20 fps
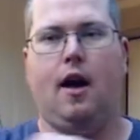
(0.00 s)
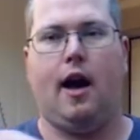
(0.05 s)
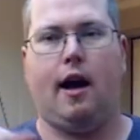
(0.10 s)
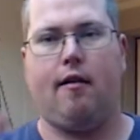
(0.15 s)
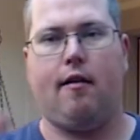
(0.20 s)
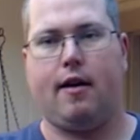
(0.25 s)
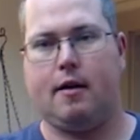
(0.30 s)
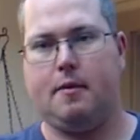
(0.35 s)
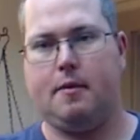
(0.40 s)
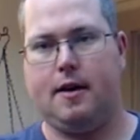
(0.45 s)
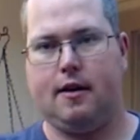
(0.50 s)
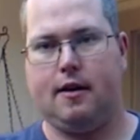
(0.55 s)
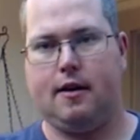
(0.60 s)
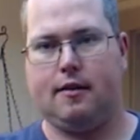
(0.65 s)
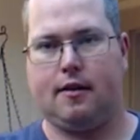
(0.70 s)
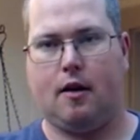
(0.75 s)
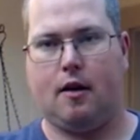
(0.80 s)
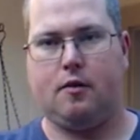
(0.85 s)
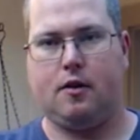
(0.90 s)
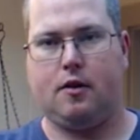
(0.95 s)
I recommend
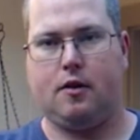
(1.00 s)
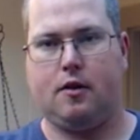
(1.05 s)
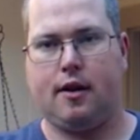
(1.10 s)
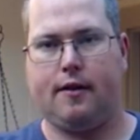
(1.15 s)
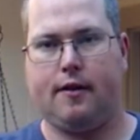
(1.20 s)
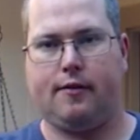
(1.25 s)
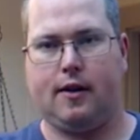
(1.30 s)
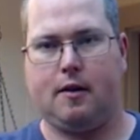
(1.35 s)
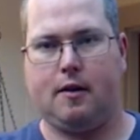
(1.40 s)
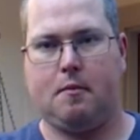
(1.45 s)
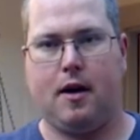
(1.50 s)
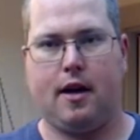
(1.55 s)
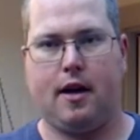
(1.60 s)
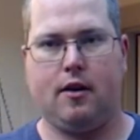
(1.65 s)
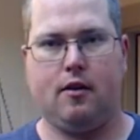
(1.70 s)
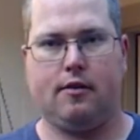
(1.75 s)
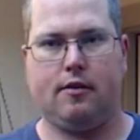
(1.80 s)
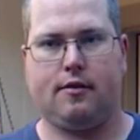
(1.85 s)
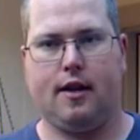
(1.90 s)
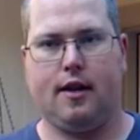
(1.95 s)
these. I would definitely buy
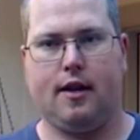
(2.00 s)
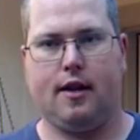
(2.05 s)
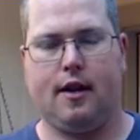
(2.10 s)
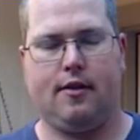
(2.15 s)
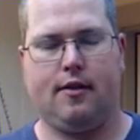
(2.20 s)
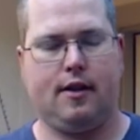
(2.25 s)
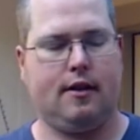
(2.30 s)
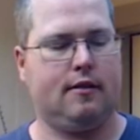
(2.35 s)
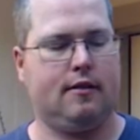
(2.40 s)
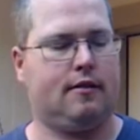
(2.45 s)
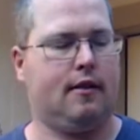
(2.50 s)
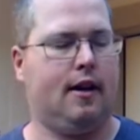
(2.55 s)
you a set of these.